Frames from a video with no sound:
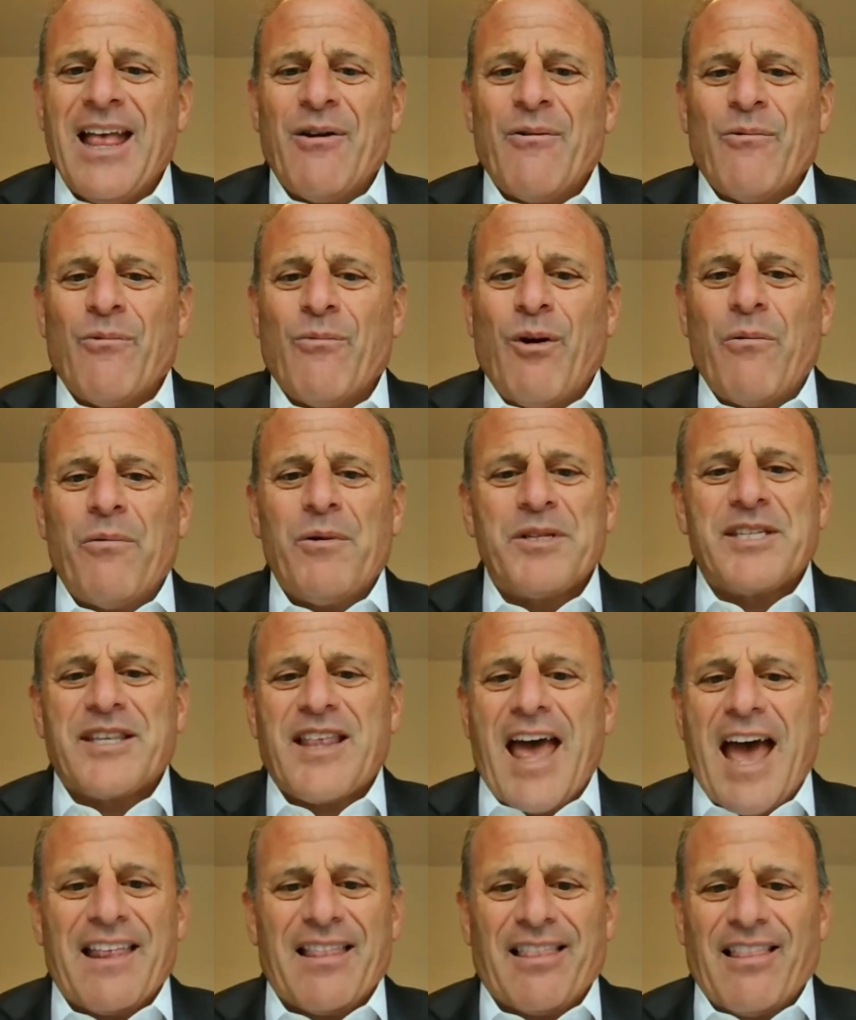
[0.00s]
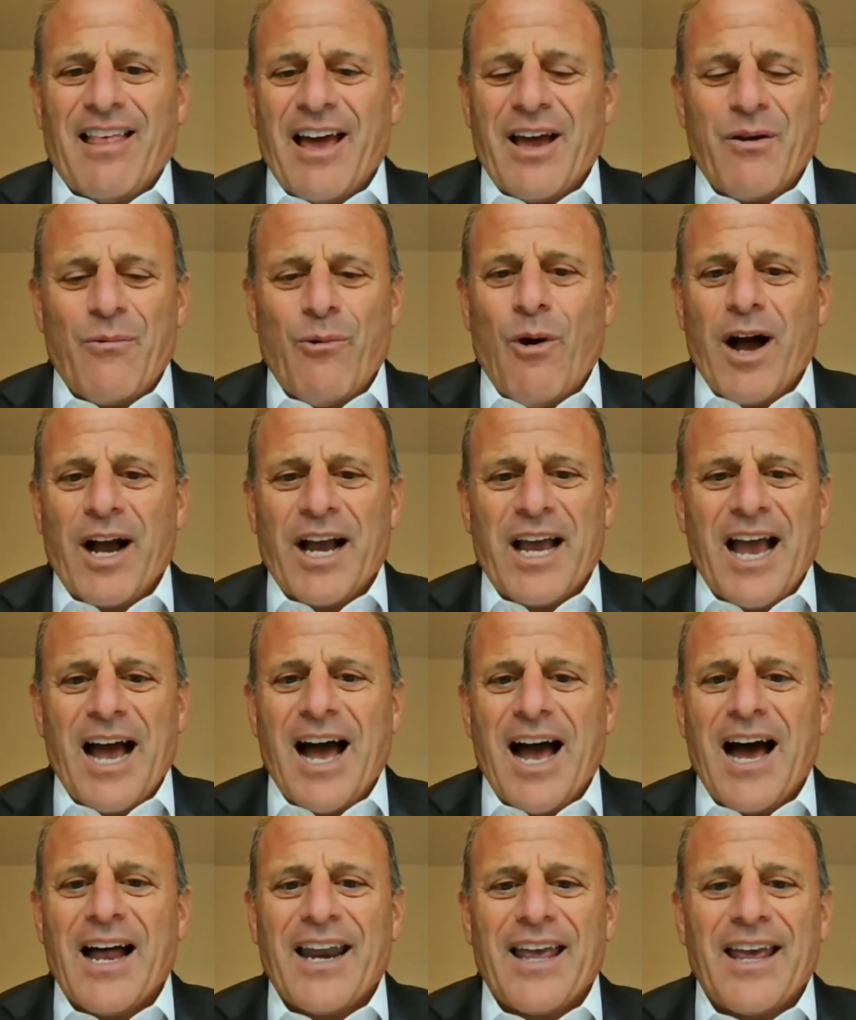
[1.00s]
What was that like, walking
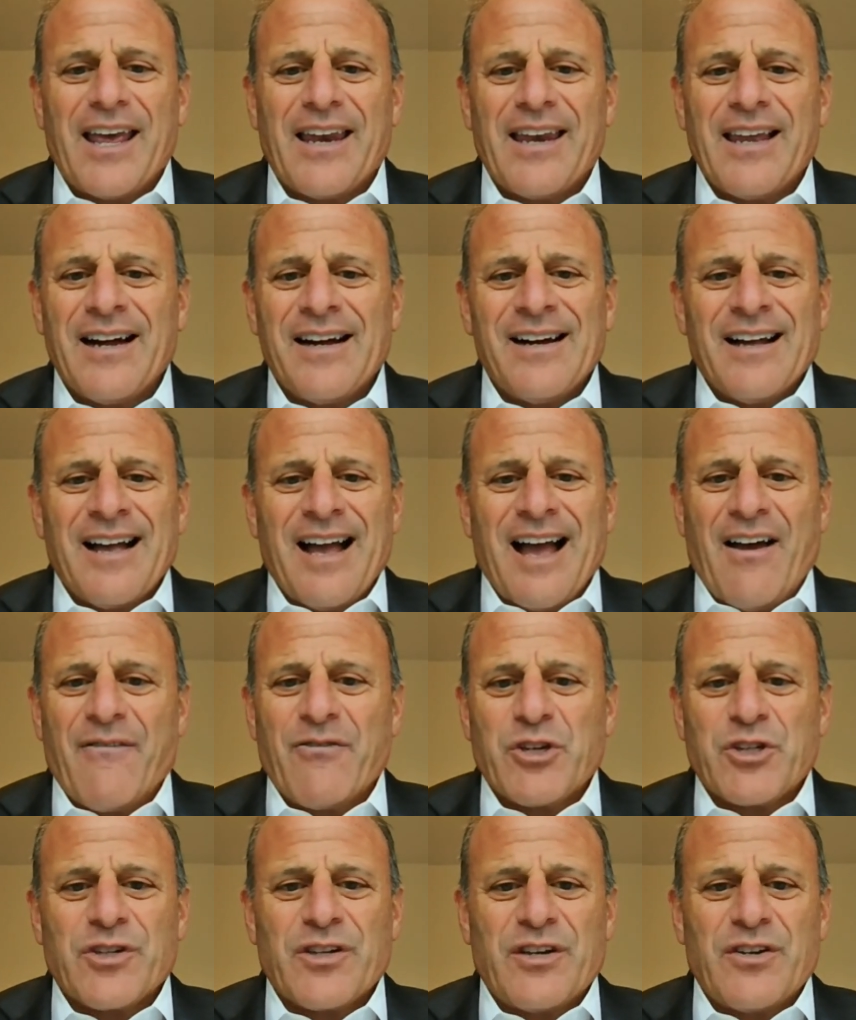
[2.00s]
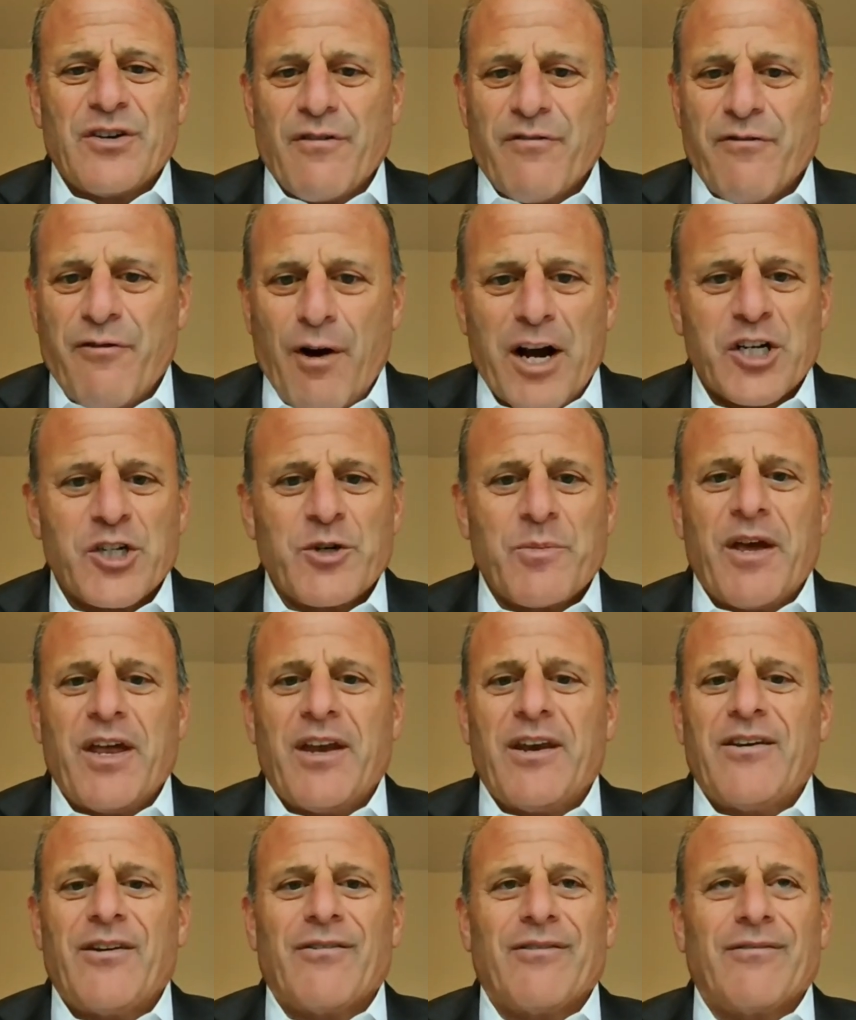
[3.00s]
on? And obviously you're a
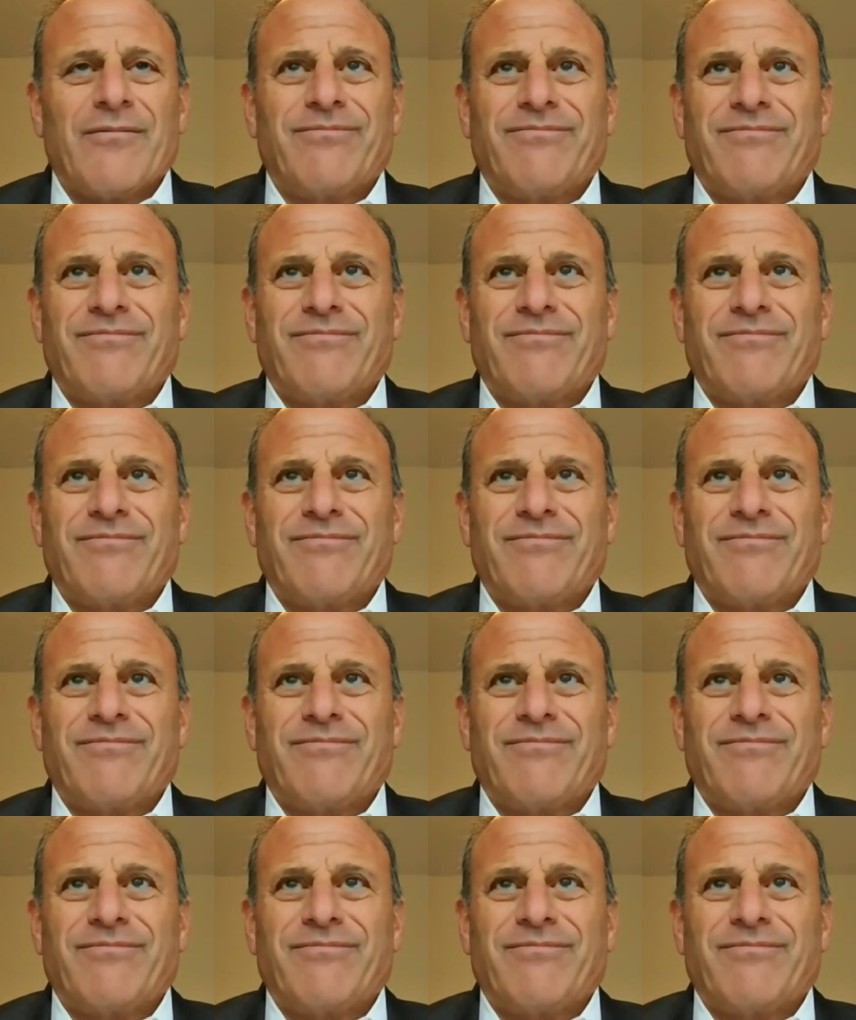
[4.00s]
freshman, you're